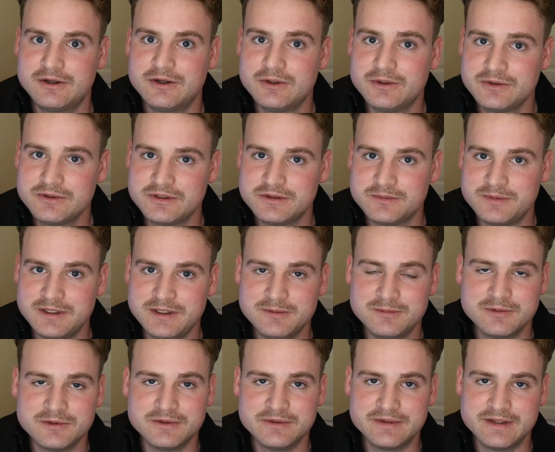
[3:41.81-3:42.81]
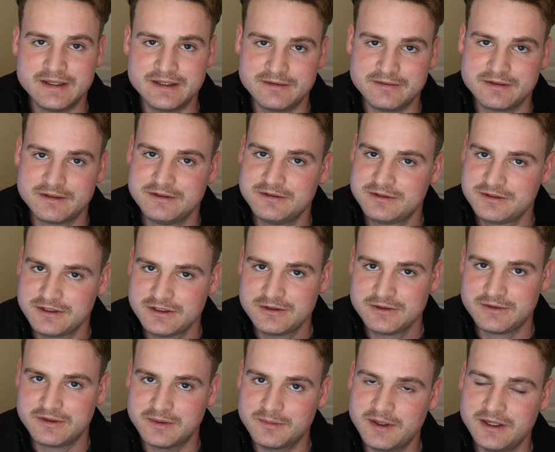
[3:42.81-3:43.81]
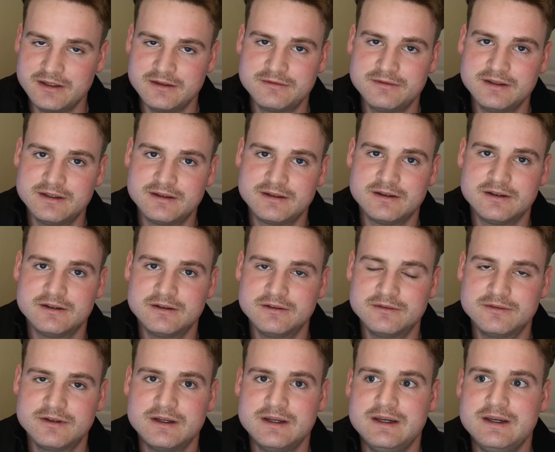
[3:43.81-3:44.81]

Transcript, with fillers: older people that show the benefit of